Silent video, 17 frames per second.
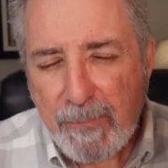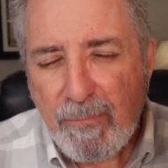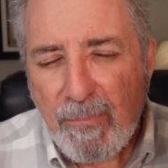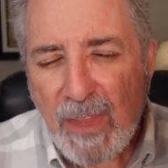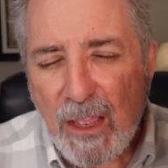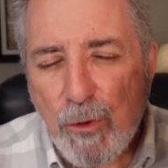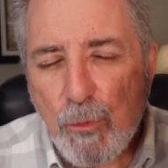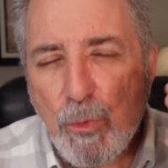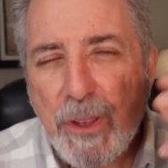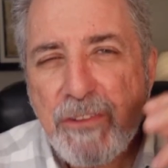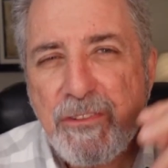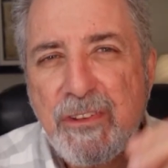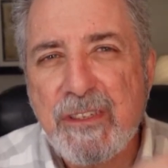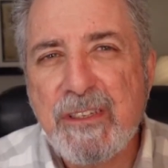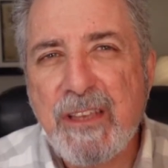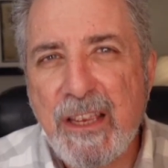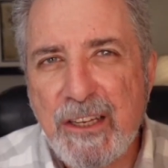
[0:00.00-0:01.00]
a
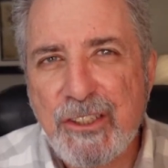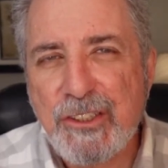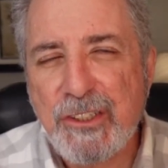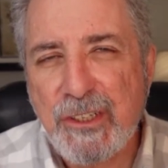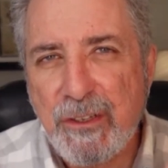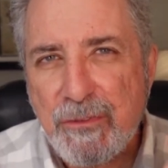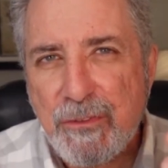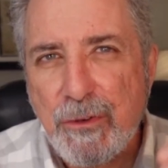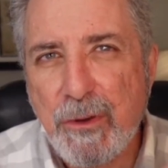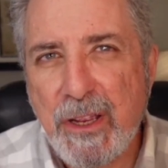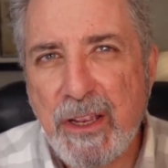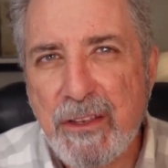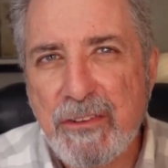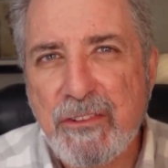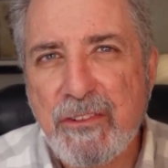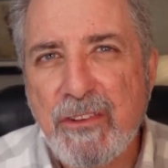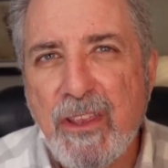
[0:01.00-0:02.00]
recitation of
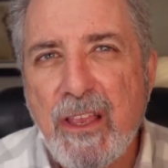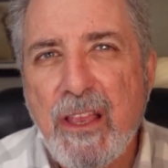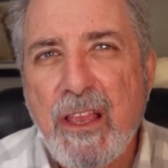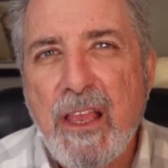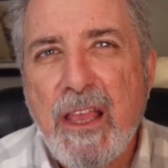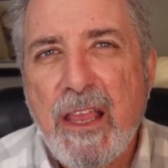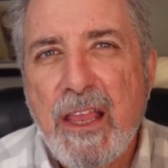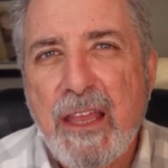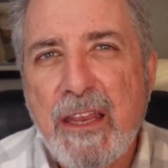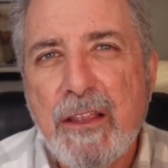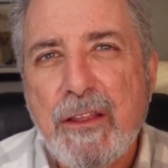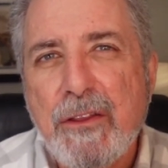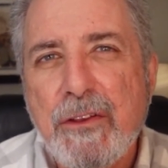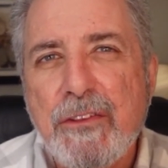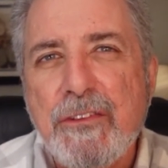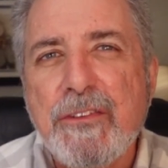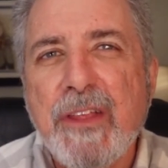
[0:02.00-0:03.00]
grace, and it
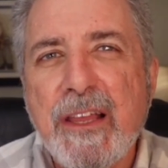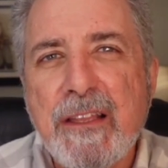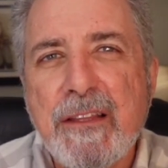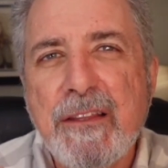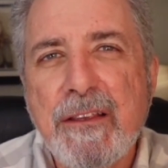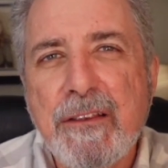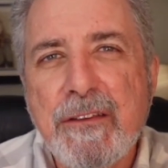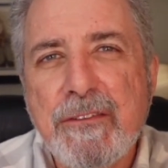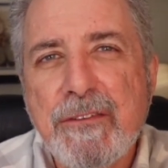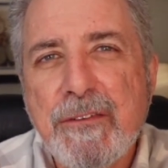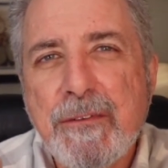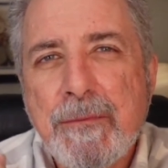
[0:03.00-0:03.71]
goes like this: